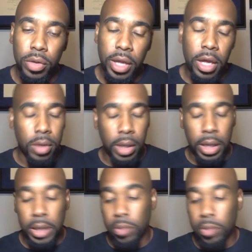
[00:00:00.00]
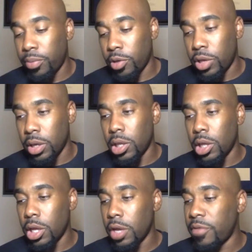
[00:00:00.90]
yeah, again, we appreciate the
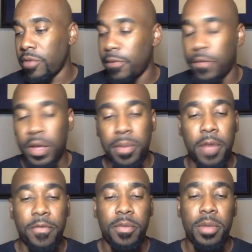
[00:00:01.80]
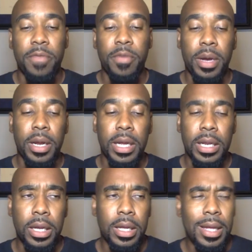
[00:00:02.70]
love and the feedback from everybody, and
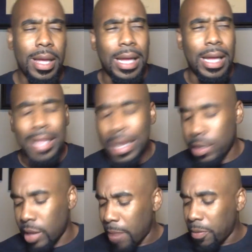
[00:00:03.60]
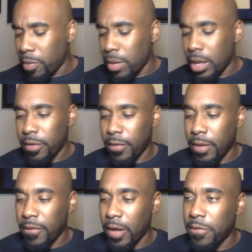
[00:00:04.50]
a lot's happened, man.
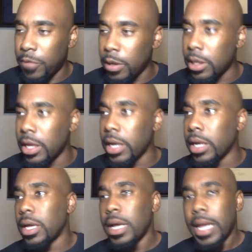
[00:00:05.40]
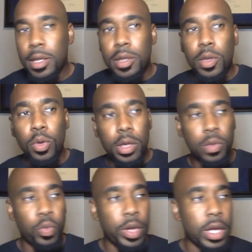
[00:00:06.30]
I feel like as soon as
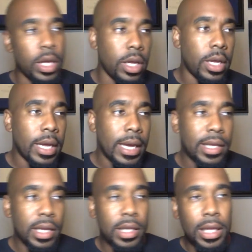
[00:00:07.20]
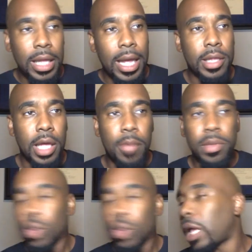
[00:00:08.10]
we did the last
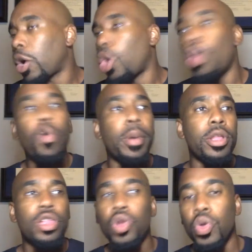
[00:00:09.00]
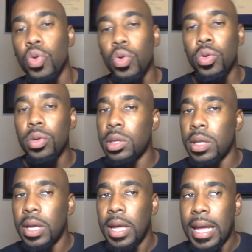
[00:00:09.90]
episode, like a whole bunch of news
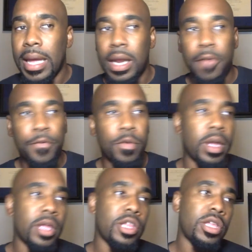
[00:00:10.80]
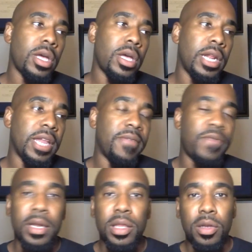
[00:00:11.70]
and information and
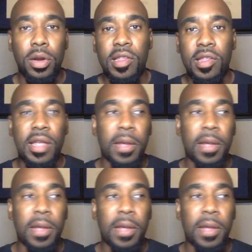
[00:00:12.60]
events started to take